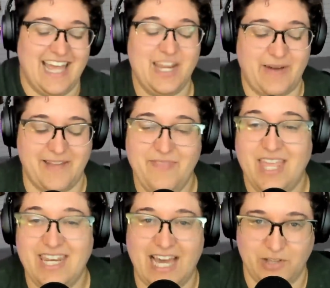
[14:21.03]
anyway,
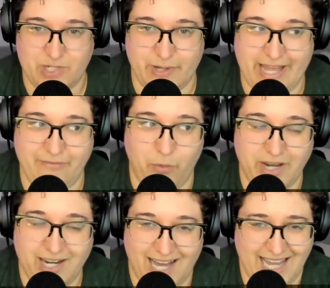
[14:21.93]
not only do I have one,
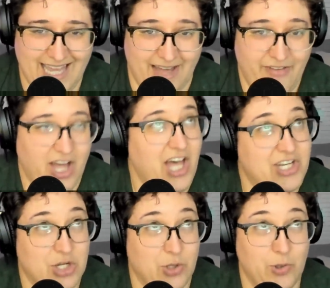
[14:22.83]
I have a
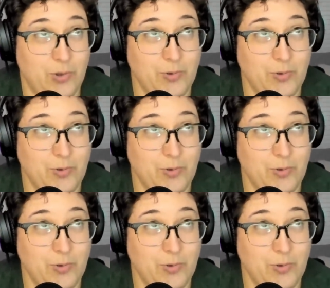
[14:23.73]
two,